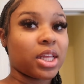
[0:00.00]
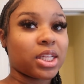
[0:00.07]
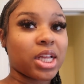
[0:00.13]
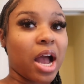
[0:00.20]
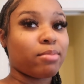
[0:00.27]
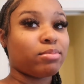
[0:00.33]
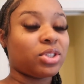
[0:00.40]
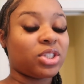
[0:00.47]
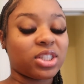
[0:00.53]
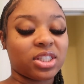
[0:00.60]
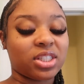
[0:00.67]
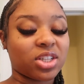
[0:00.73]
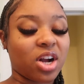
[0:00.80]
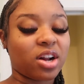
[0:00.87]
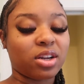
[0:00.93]
I'm just
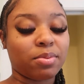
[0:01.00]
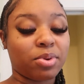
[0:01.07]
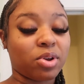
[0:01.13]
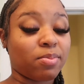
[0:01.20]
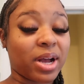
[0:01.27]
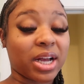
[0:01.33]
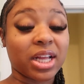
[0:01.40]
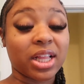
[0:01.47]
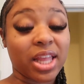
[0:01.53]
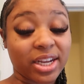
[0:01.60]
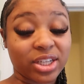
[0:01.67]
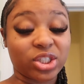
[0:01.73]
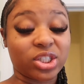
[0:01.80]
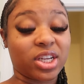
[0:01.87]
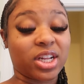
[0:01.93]
starting to build my
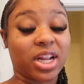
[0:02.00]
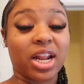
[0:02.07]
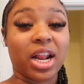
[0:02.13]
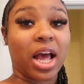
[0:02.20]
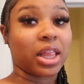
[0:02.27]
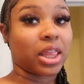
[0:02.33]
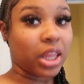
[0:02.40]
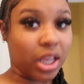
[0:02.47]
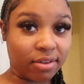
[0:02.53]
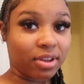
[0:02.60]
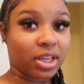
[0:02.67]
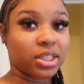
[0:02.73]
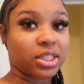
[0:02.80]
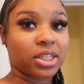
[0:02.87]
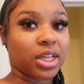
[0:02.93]
collection, and I love
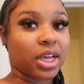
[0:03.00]
it.